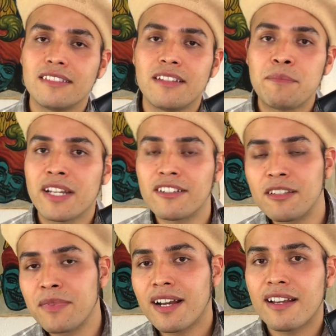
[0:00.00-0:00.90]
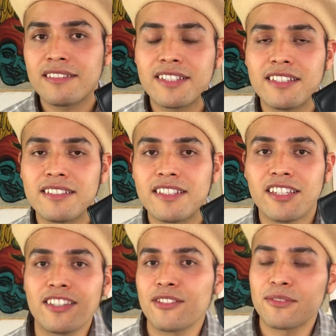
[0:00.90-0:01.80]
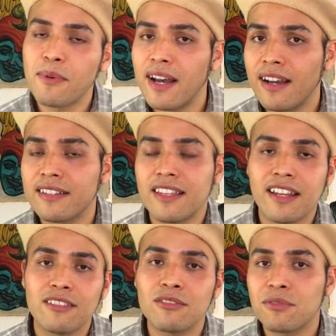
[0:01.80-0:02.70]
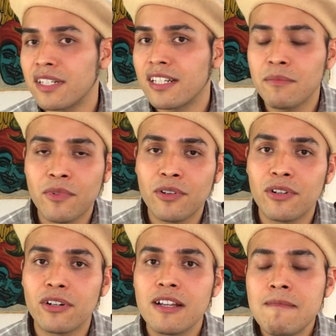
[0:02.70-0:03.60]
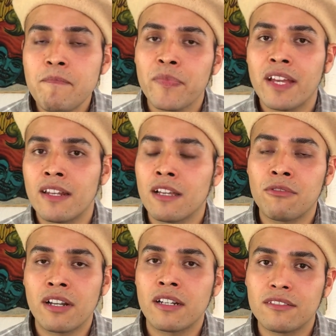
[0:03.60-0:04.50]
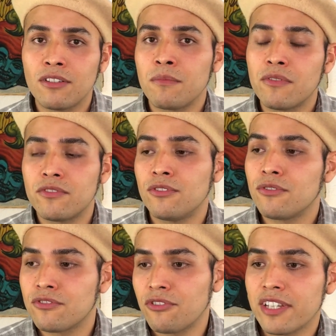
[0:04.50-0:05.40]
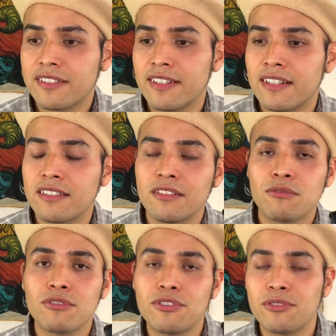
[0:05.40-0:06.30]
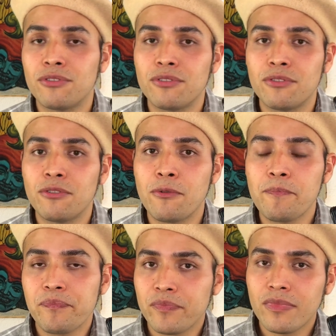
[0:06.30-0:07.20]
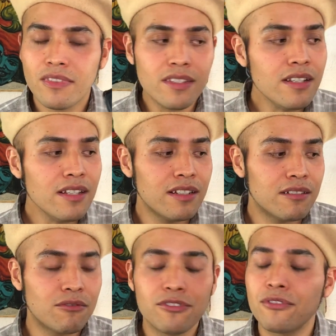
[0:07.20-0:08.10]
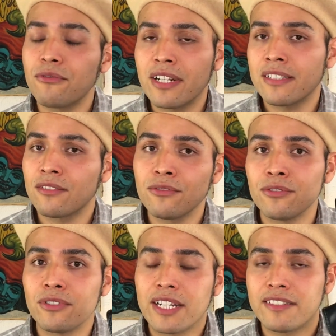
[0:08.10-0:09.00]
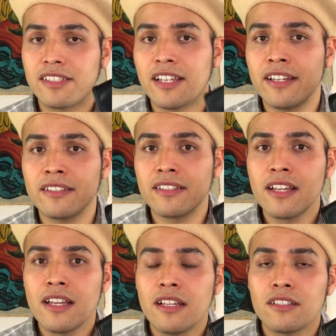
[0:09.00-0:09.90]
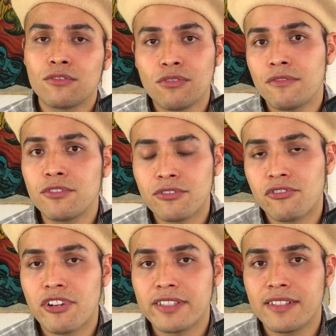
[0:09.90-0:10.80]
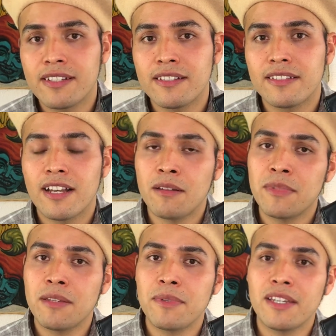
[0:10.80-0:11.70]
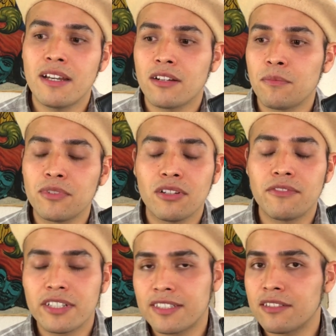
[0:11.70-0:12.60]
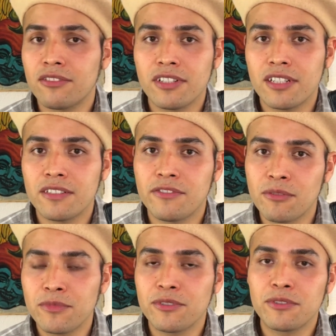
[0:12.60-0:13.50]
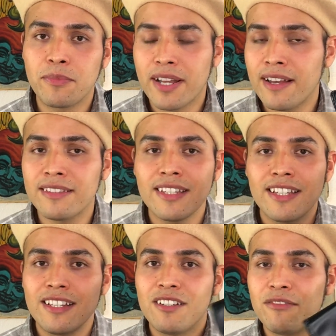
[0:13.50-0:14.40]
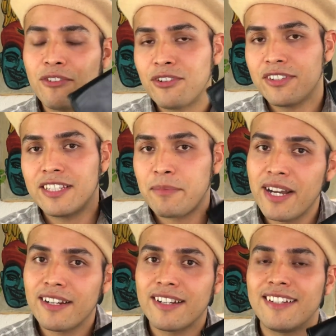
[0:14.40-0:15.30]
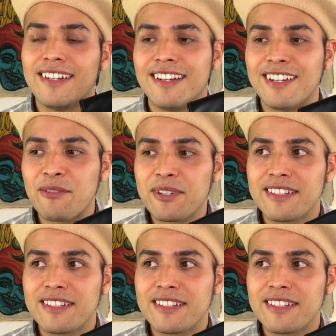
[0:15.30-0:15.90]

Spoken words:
my grandma has this hideous bag that I don't want anymore, and I want some of your dresses. Would you want to exchange 2 of your dresses and maybe a couple of accessories from your brand for this bag? And I was